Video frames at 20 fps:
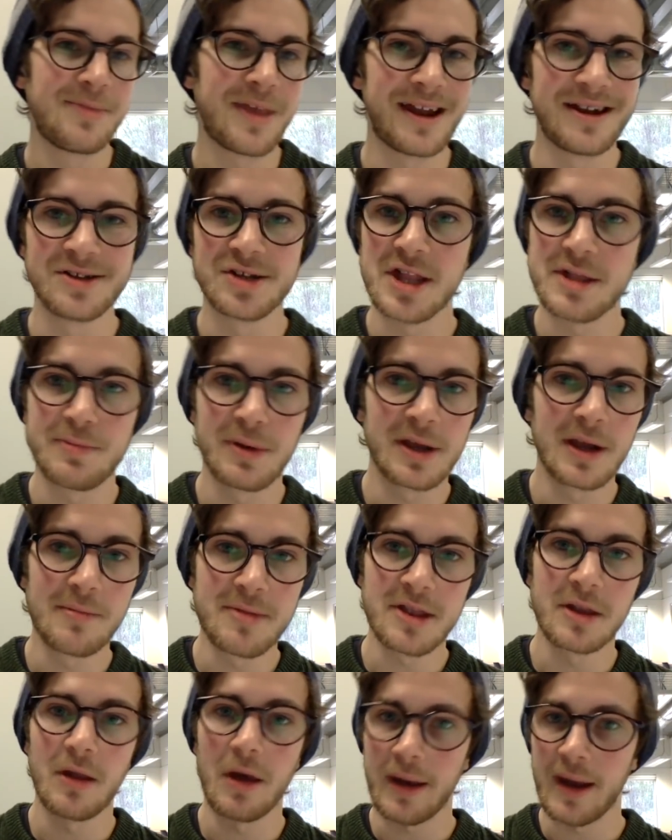And it just
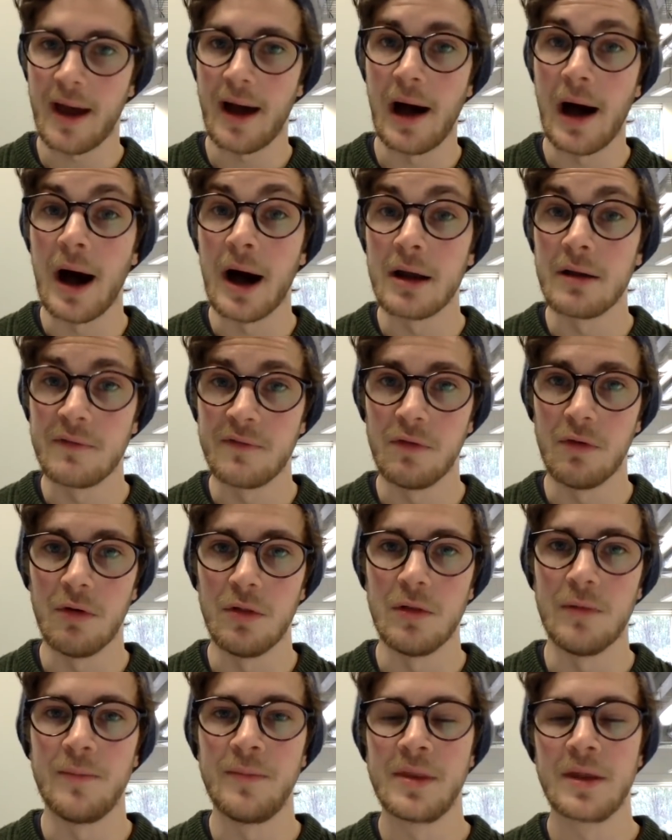becomes a lot harder
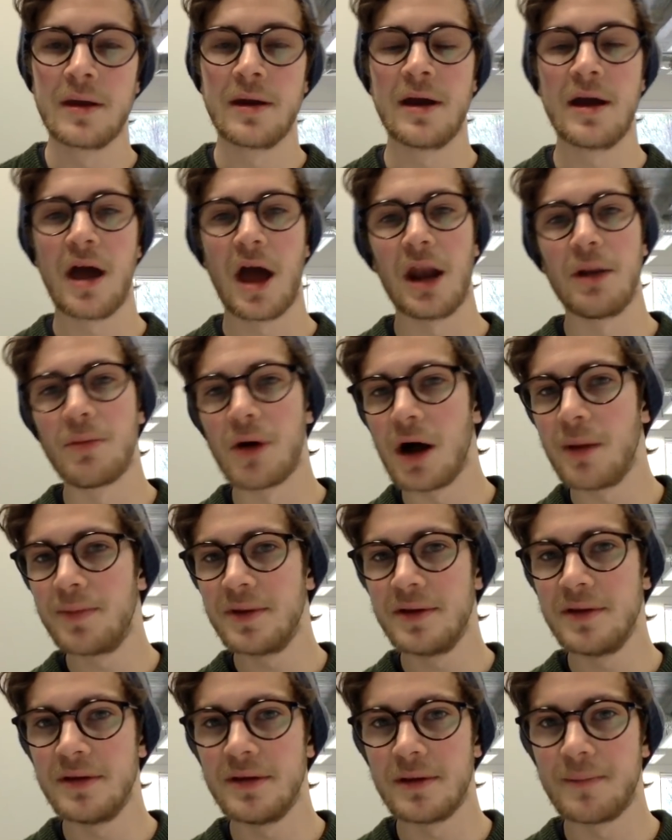for them. And it might
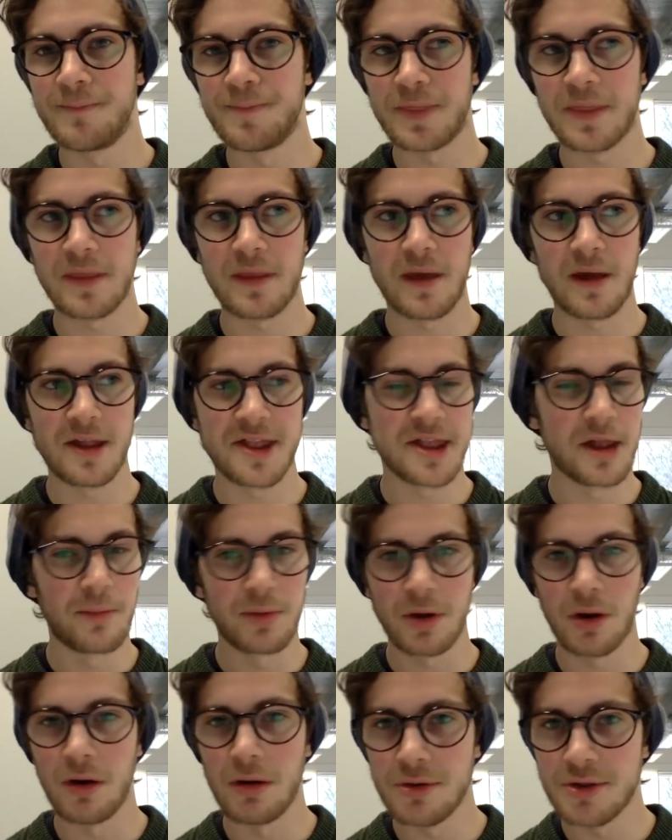be a
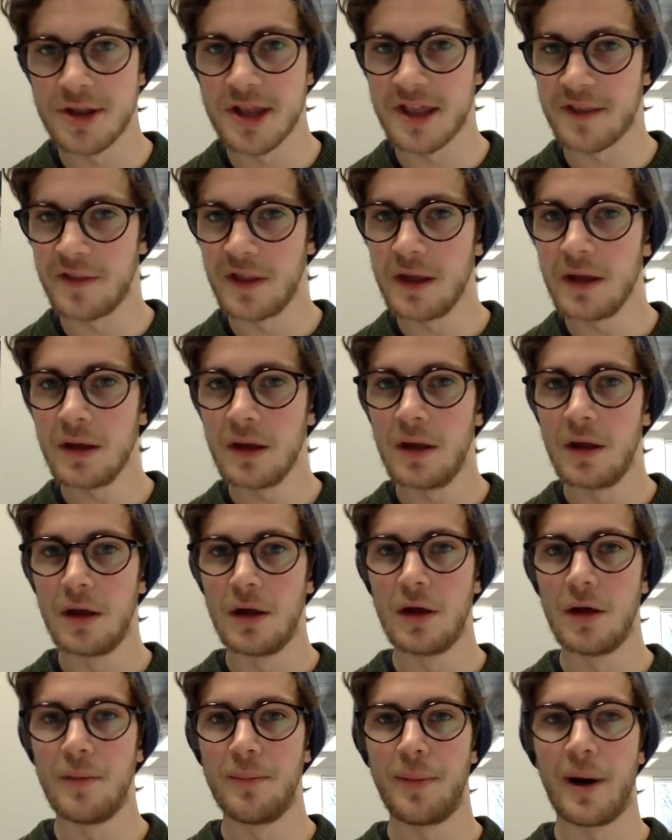subconscious thing,
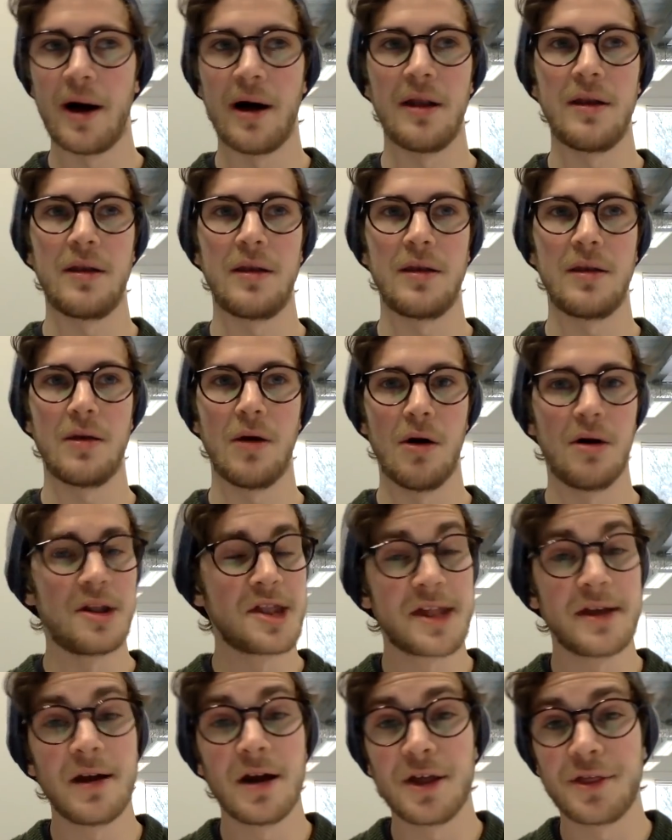but
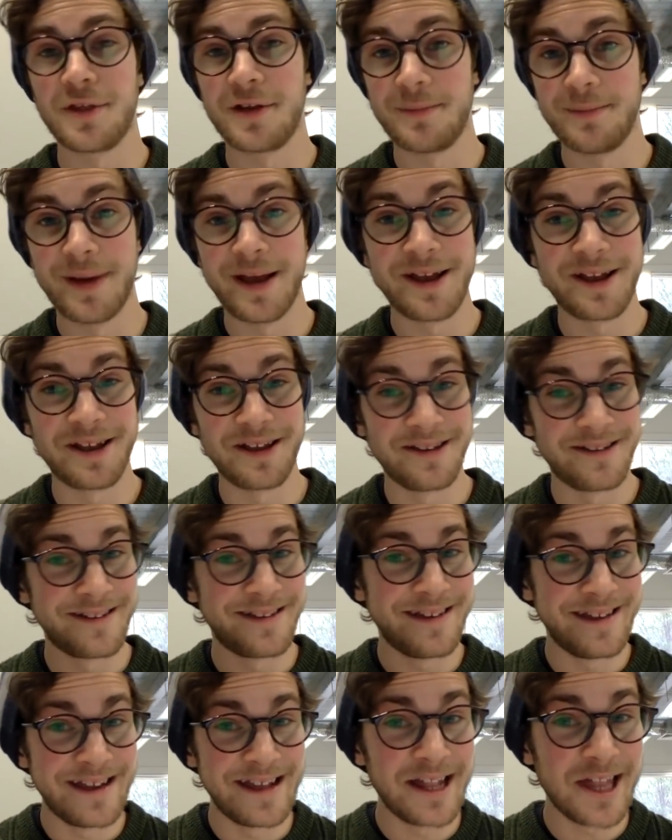honestly, I think making it
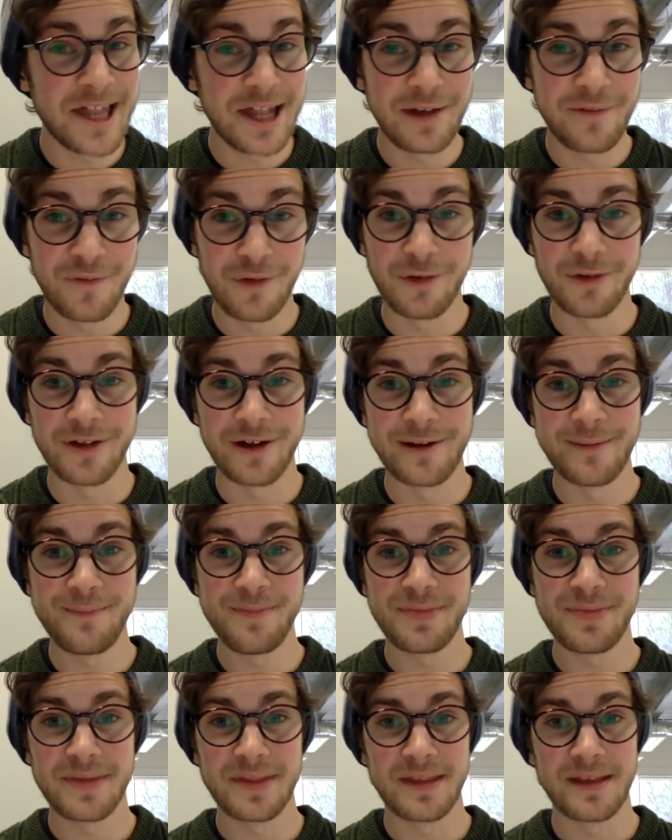easy for
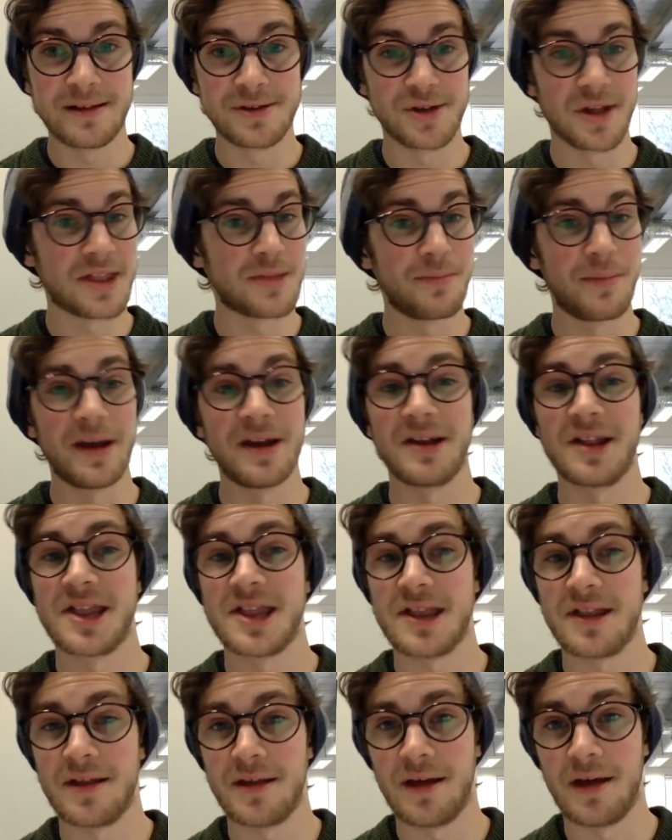them just
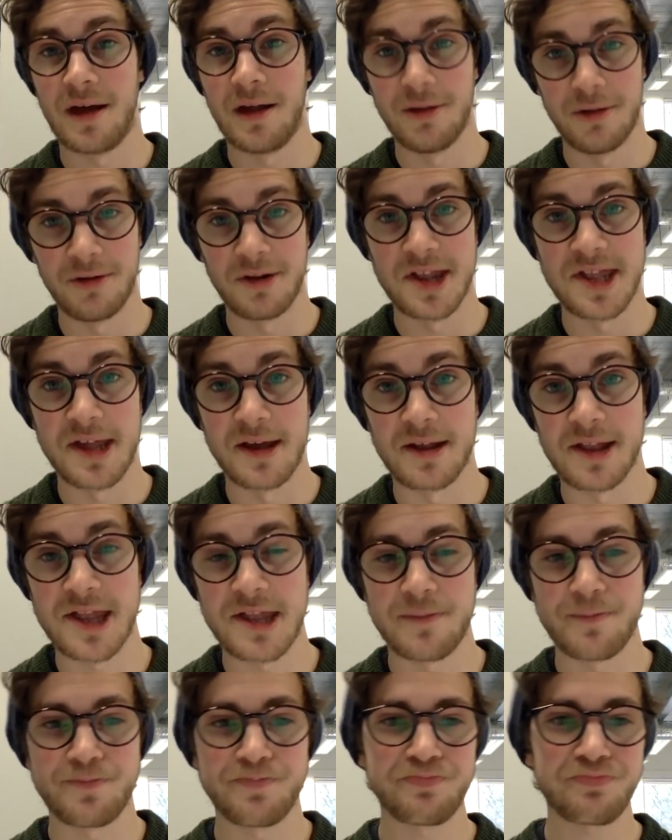makes a lot of sense.